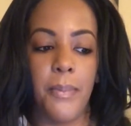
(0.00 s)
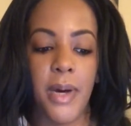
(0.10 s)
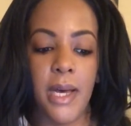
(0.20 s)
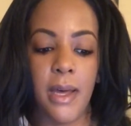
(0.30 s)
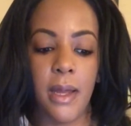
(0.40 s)

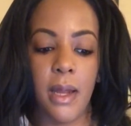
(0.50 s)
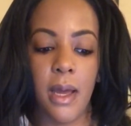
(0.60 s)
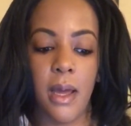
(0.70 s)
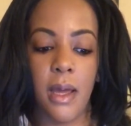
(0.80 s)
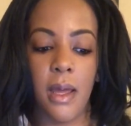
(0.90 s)
But
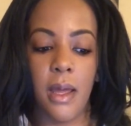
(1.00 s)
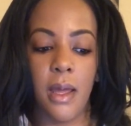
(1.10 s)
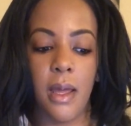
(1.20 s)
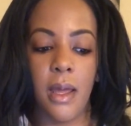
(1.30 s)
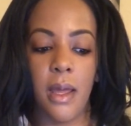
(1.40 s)

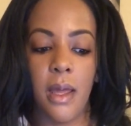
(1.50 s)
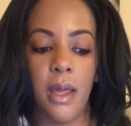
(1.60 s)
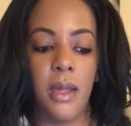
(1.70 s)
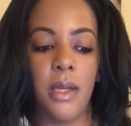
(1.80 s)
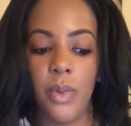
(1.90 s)

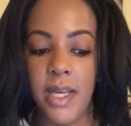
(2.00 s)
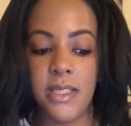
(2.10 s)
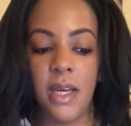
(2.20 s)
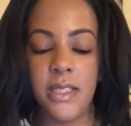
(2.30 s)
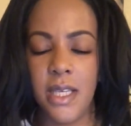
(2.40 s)

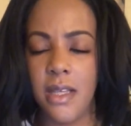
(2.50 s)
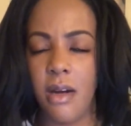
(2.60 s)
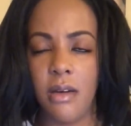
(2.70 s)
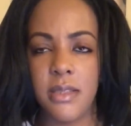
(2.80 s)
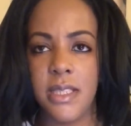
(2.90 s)
anyways, I say that
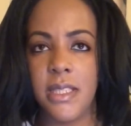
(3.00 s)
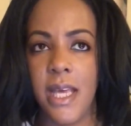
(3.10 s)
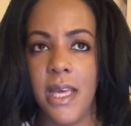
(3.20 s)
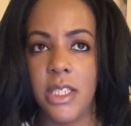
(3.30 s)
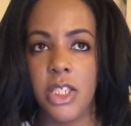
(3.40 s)
all to
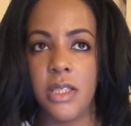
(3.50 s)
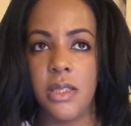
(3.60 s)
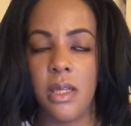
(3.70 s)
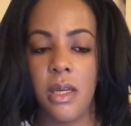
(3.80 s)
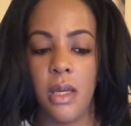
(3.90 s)
say, just